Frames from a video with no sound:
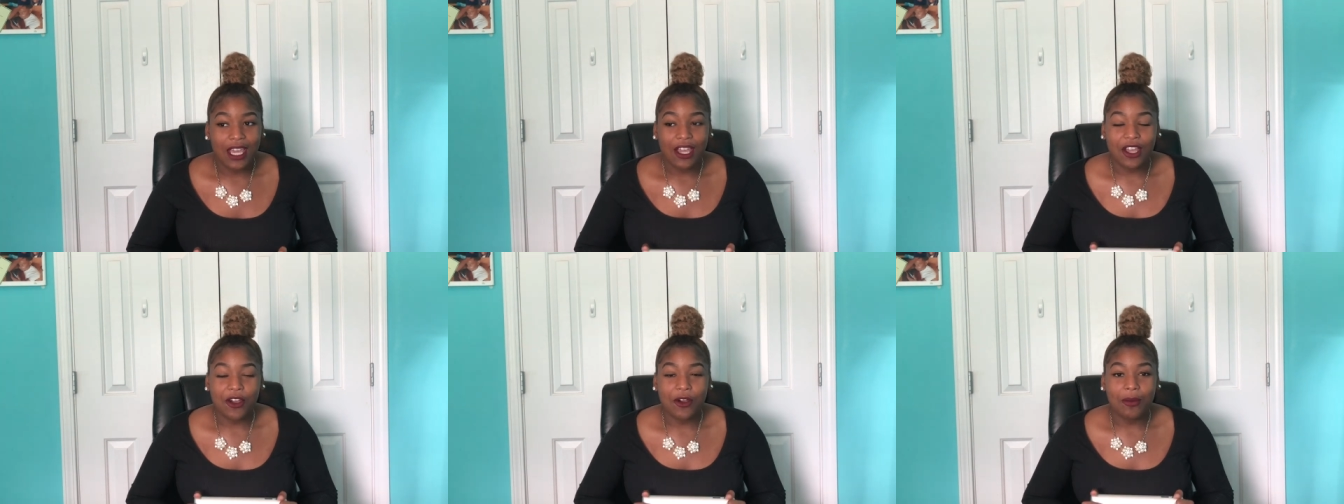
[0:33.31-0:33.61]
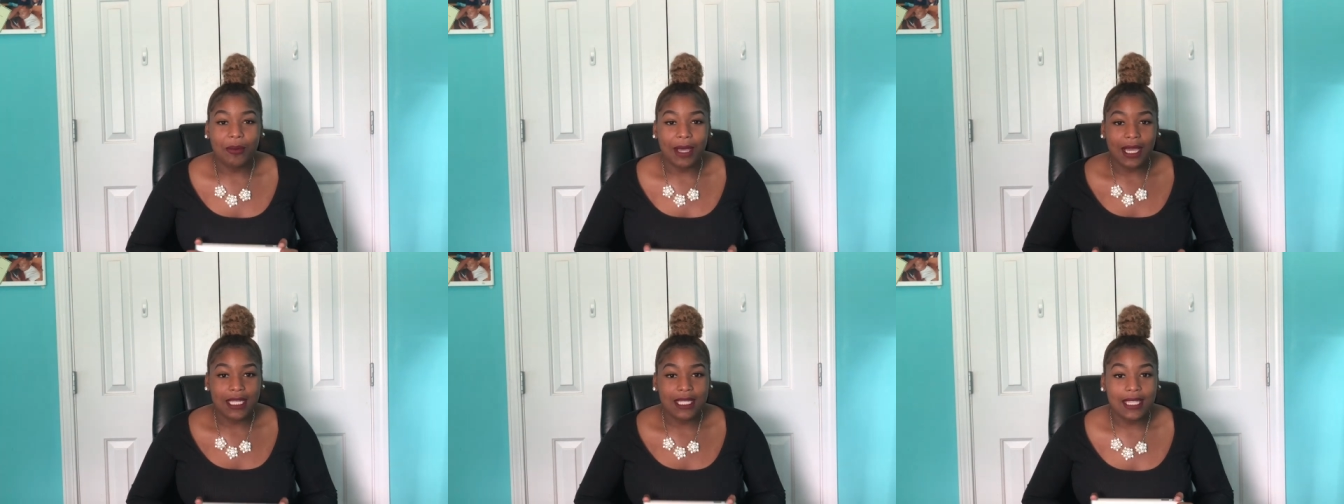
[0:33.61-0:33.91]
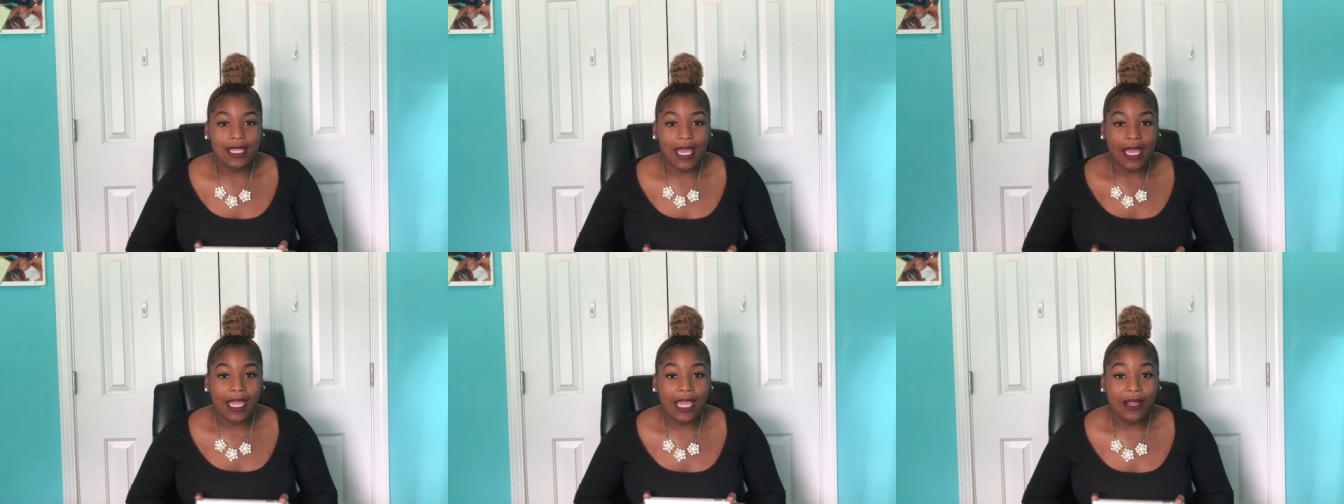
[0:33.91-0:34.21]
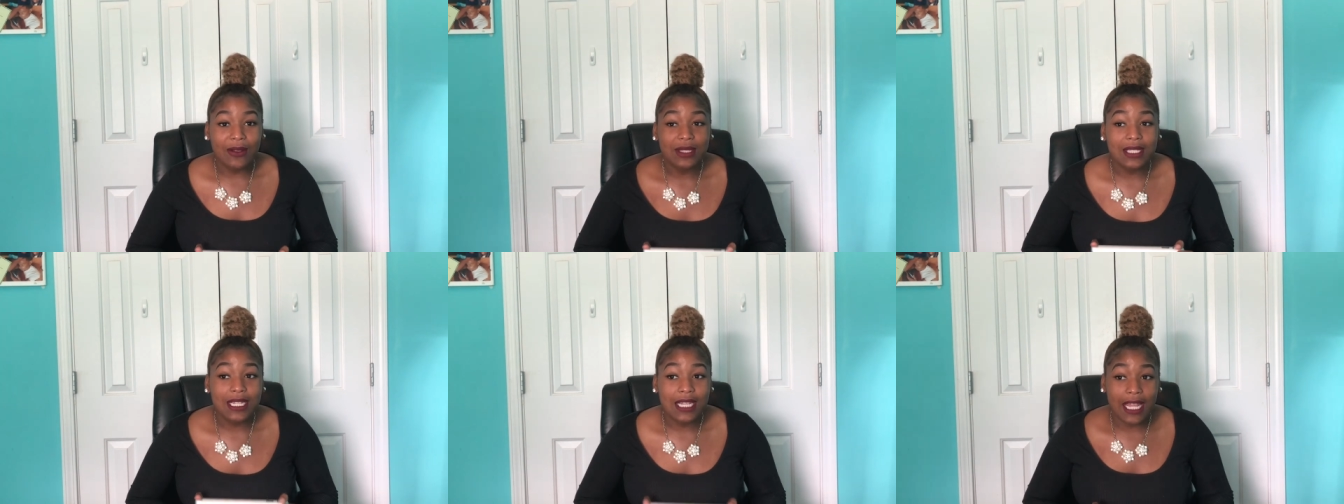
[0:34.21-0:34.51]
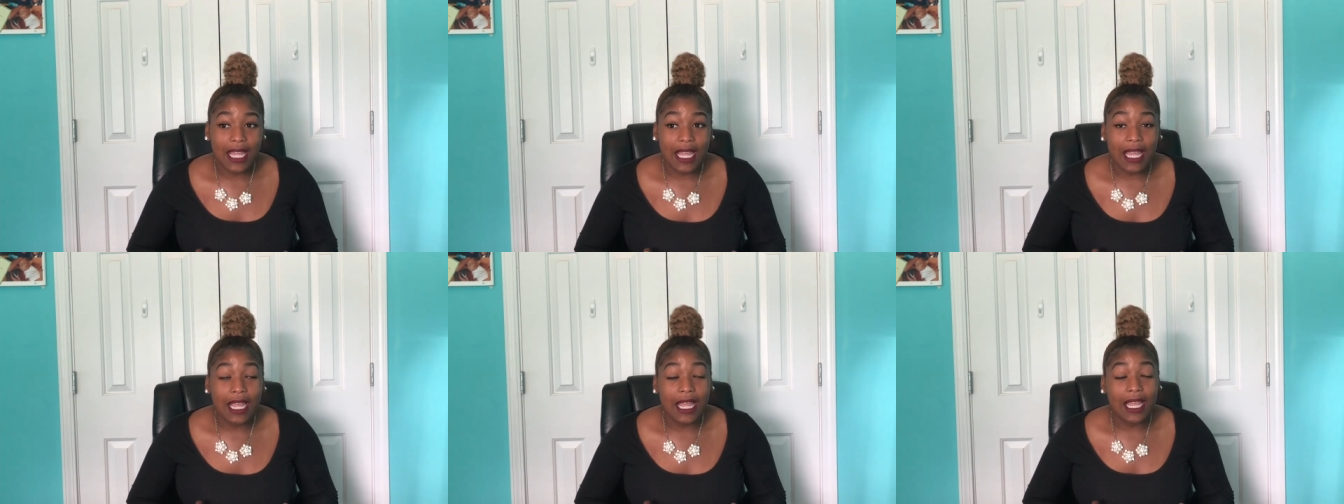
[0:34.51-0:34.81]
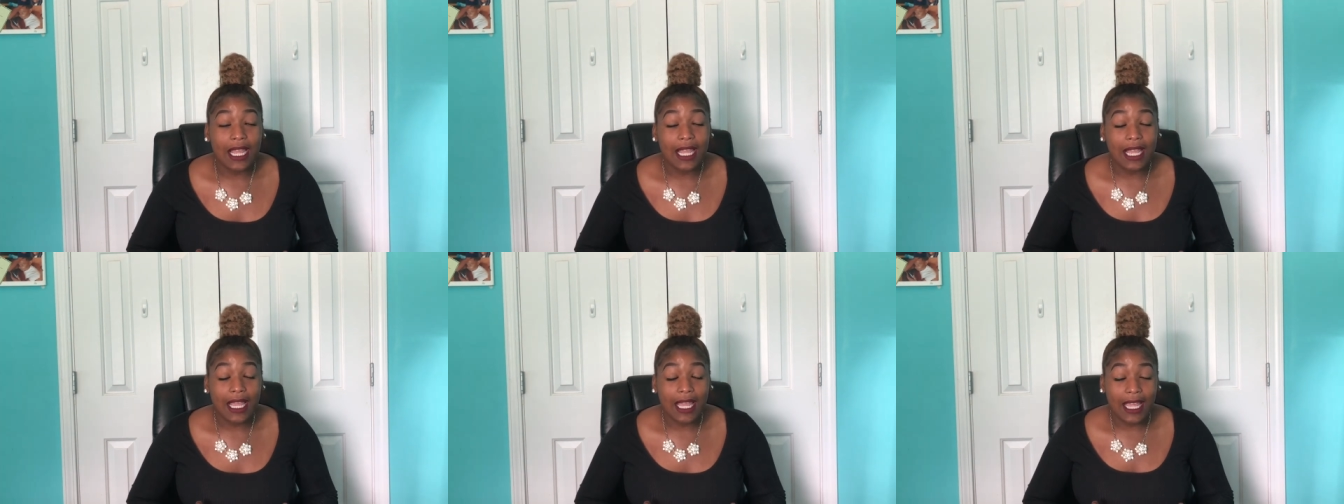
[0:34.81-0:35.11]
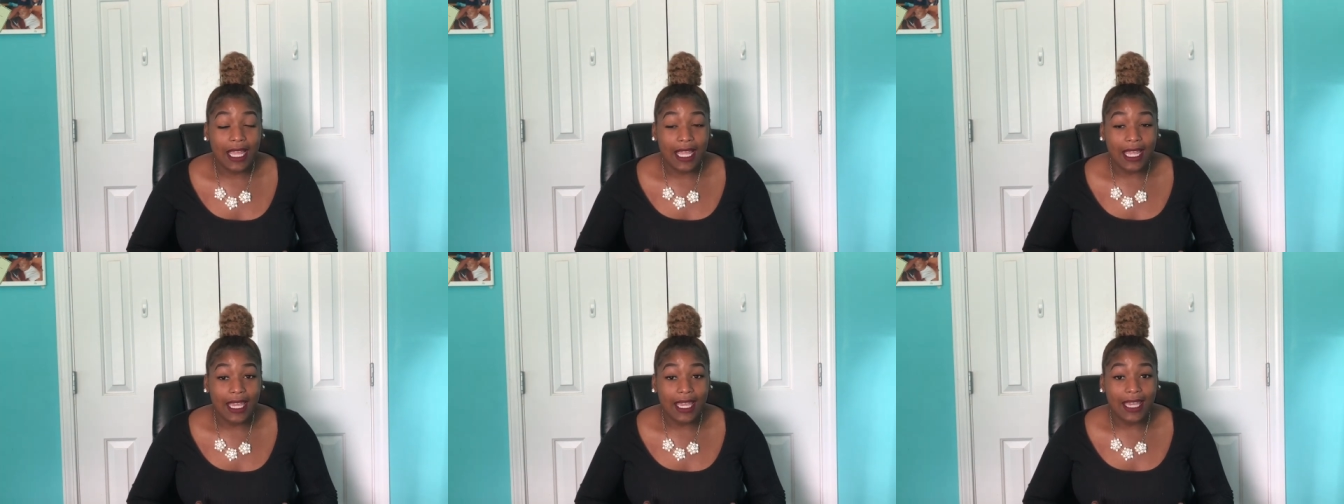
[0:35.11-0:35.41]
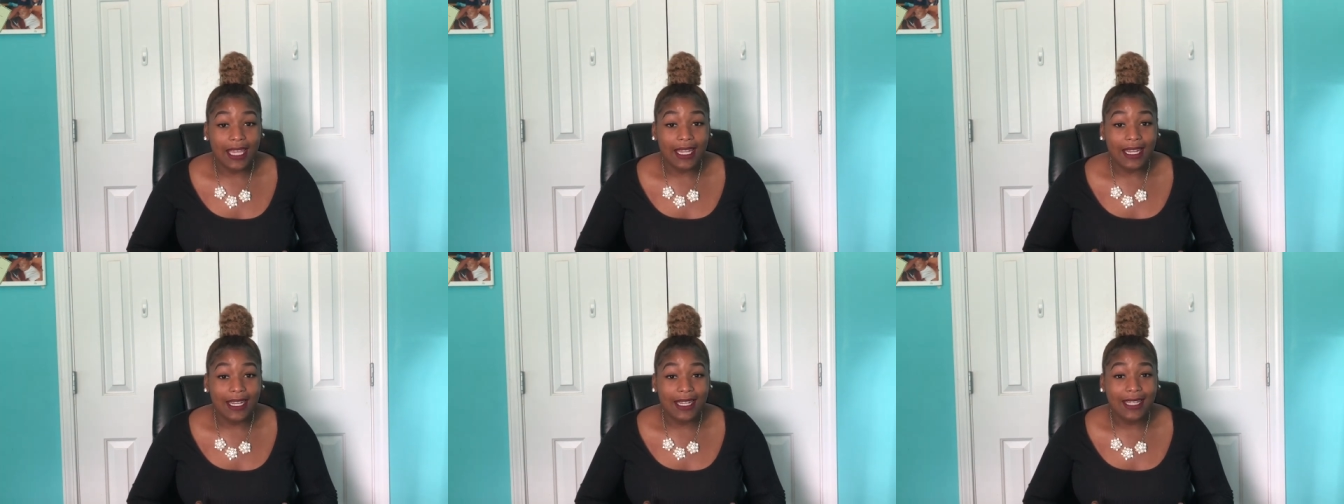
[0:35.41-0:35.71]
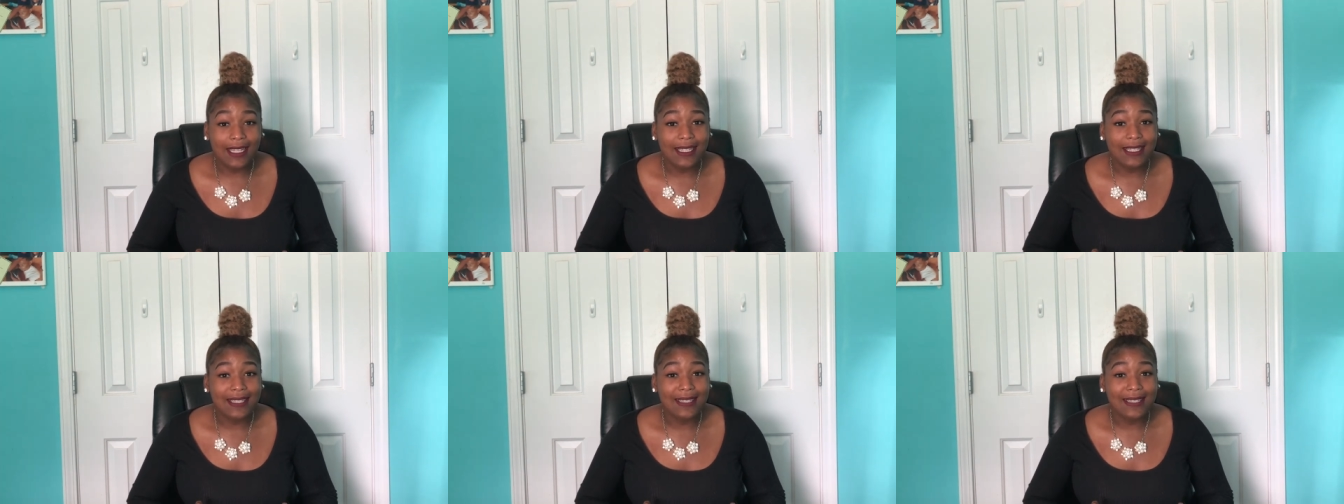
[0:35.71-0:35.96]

And go back to that account today and